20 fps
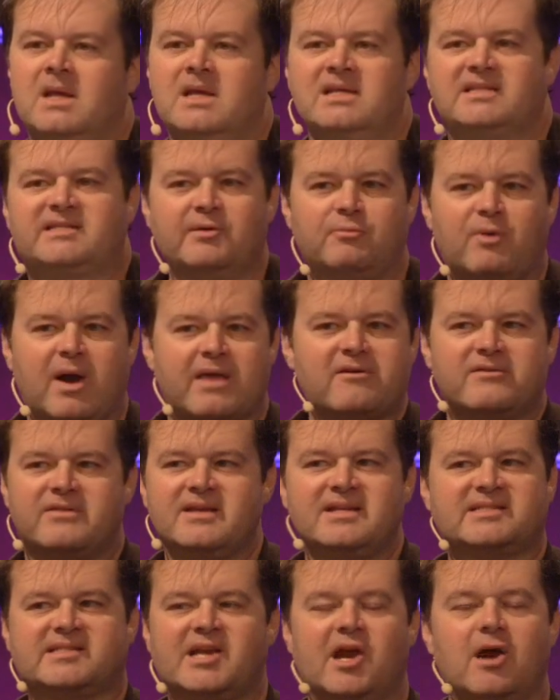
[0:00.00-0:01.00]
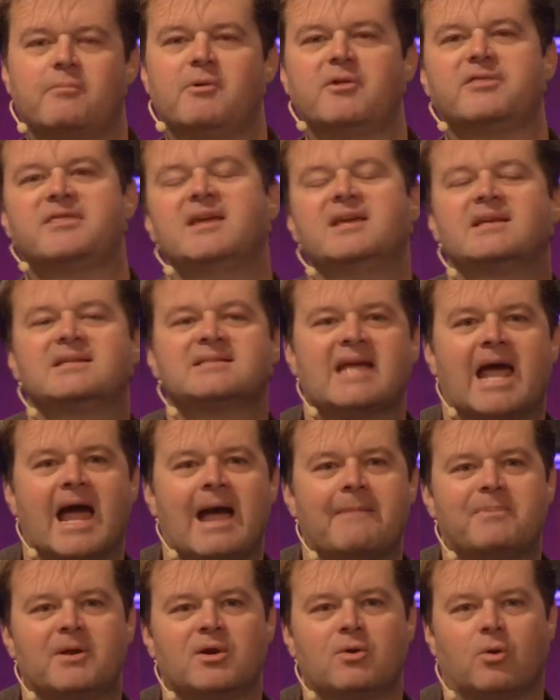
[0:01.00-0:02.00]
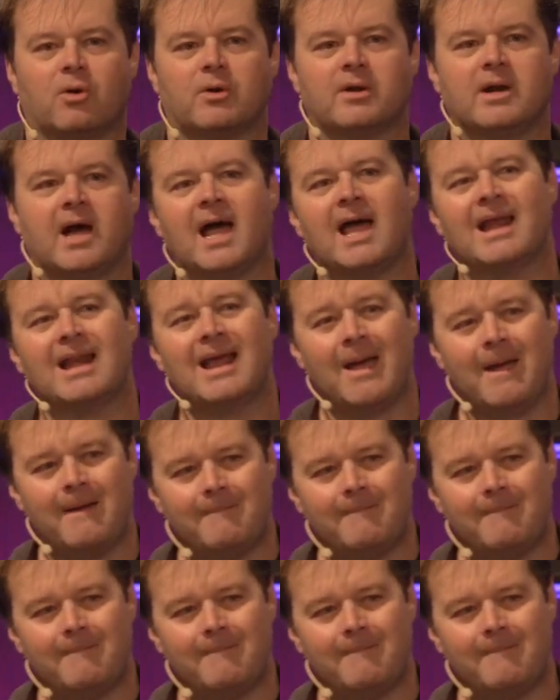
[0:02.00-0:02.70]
See, whether these terrible things happen or not,